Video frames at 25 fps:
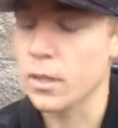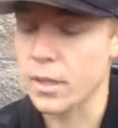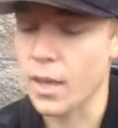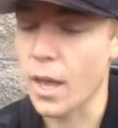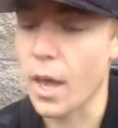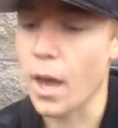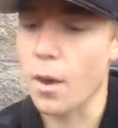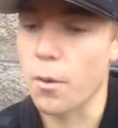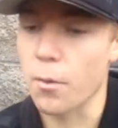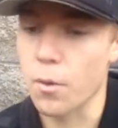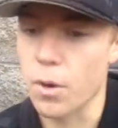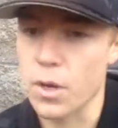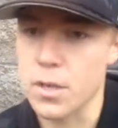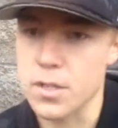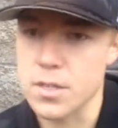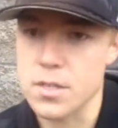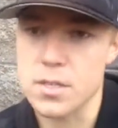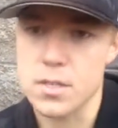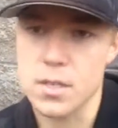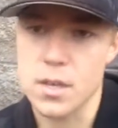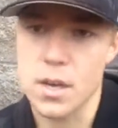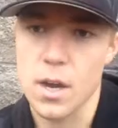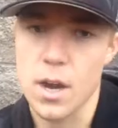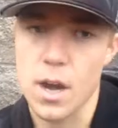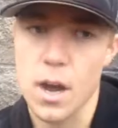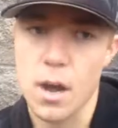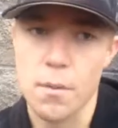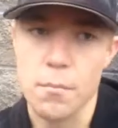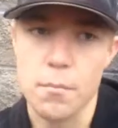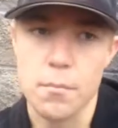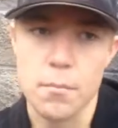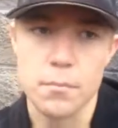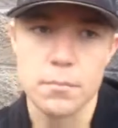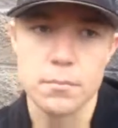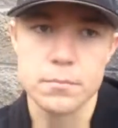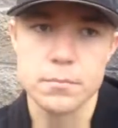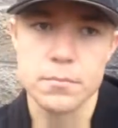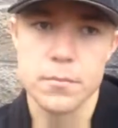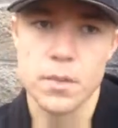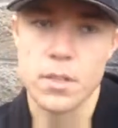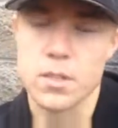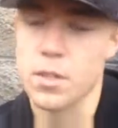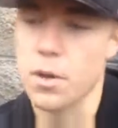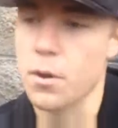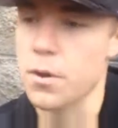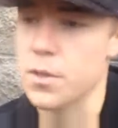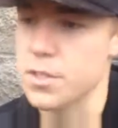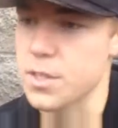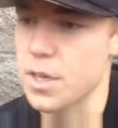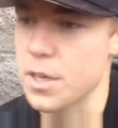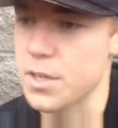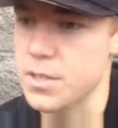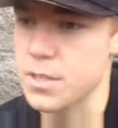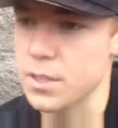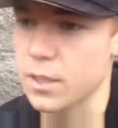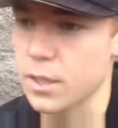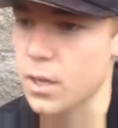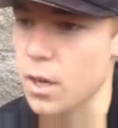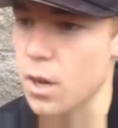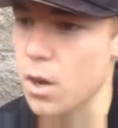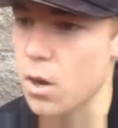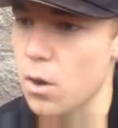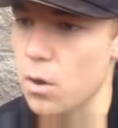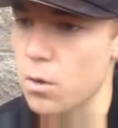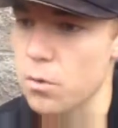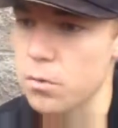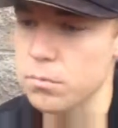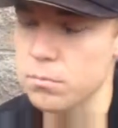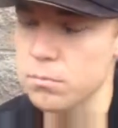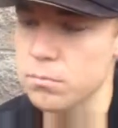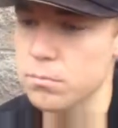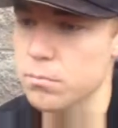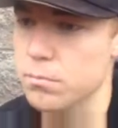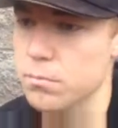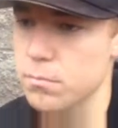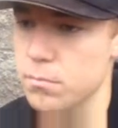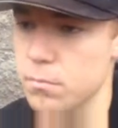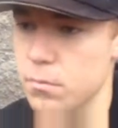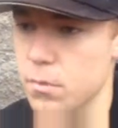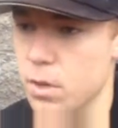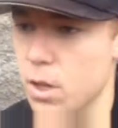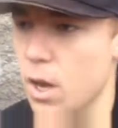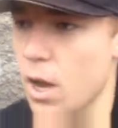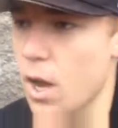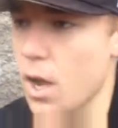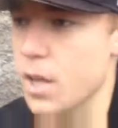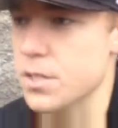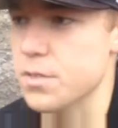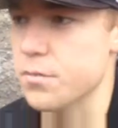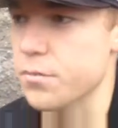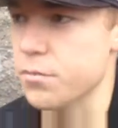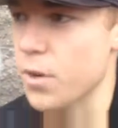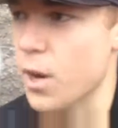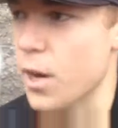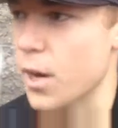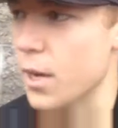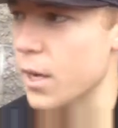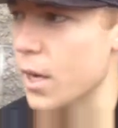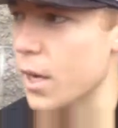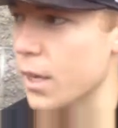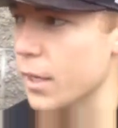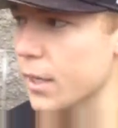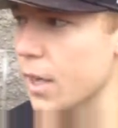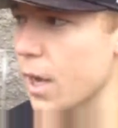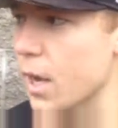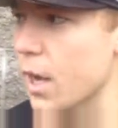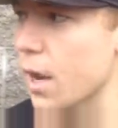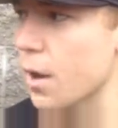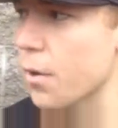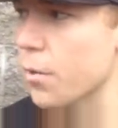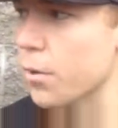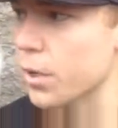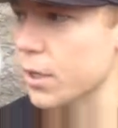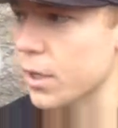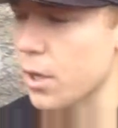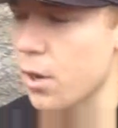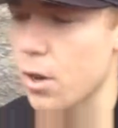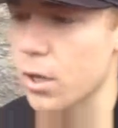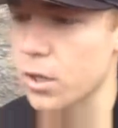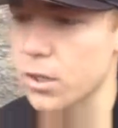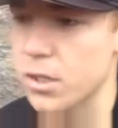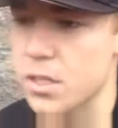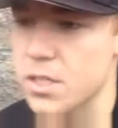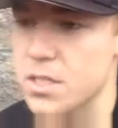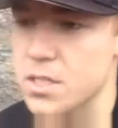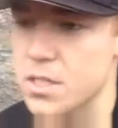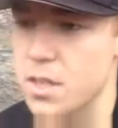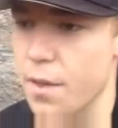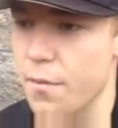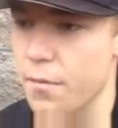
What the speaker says: Yeah, it was. It's always nice to go. As a Friday night guy, I want to go at least